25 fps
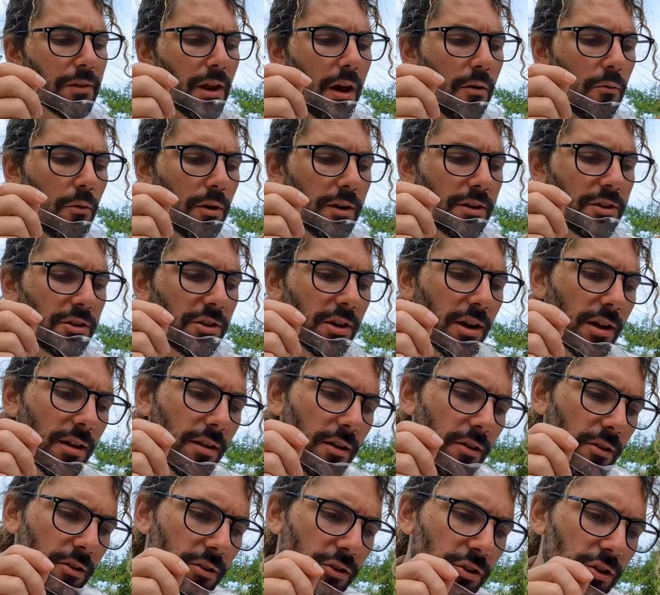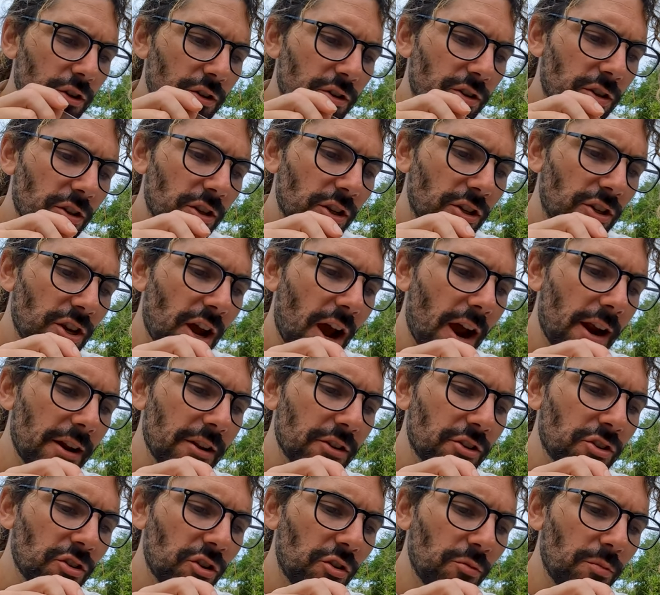I want to say there's just the
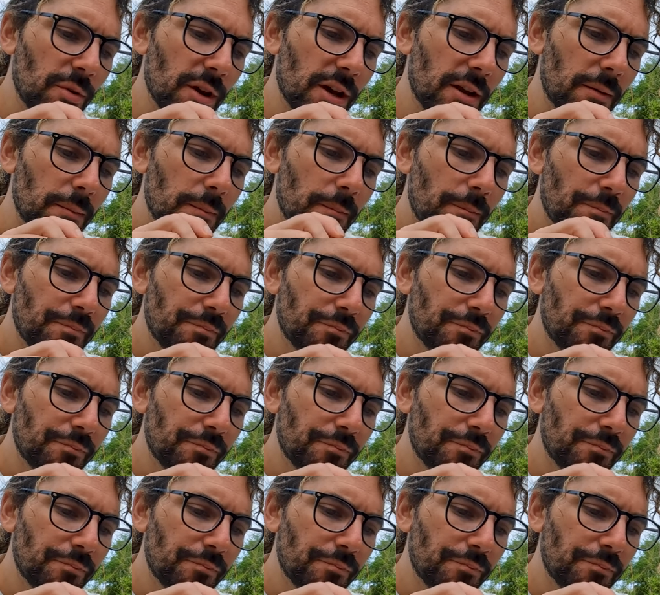tiniest little bit